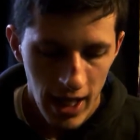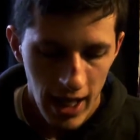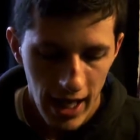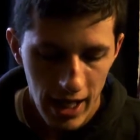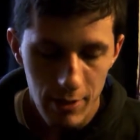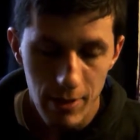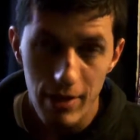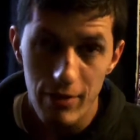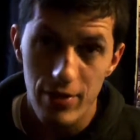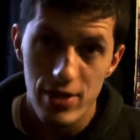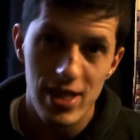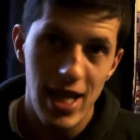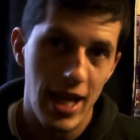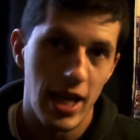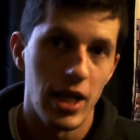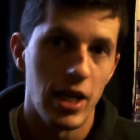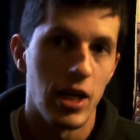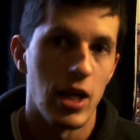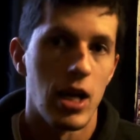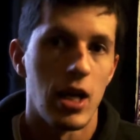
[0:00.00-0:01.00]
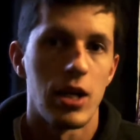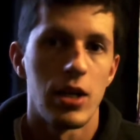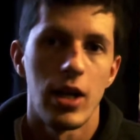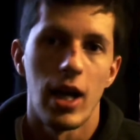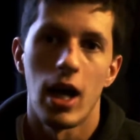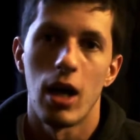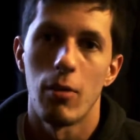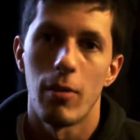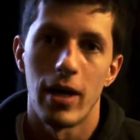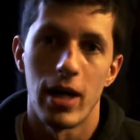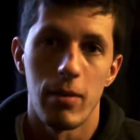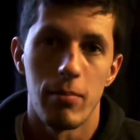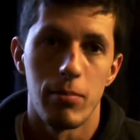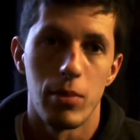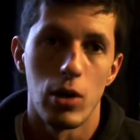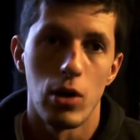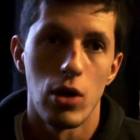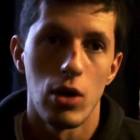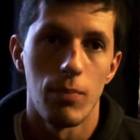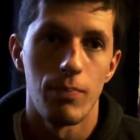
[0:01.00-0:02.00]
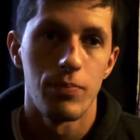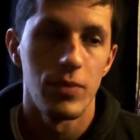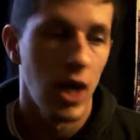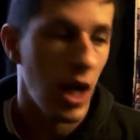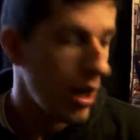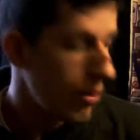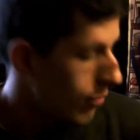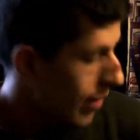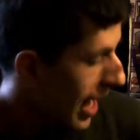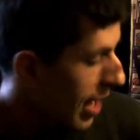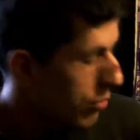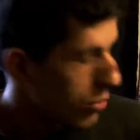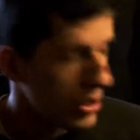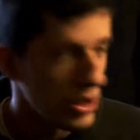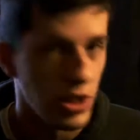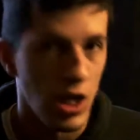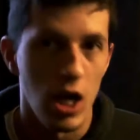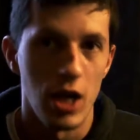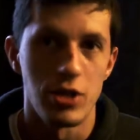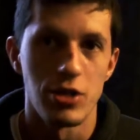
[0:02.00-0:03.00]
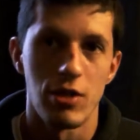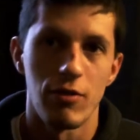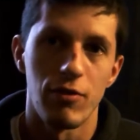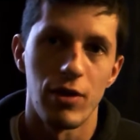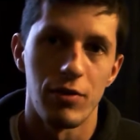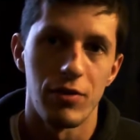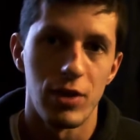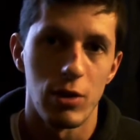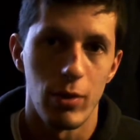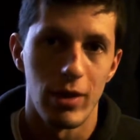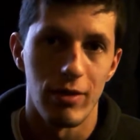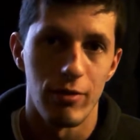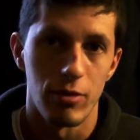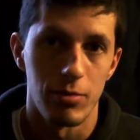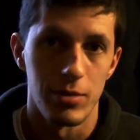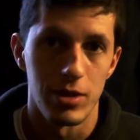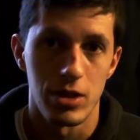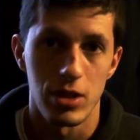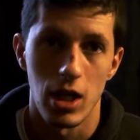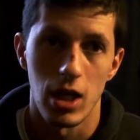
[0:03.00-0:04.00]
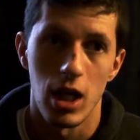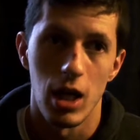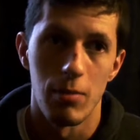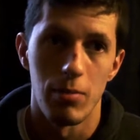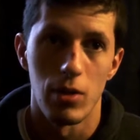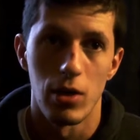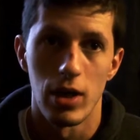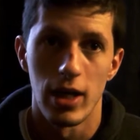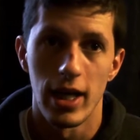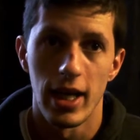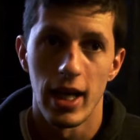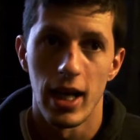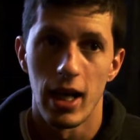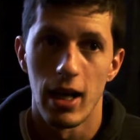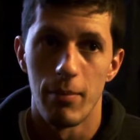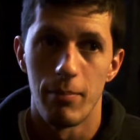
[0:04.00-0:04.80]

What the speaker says: Anyway, the second gun that I went and bought, that was 150 quid from the site I bought it,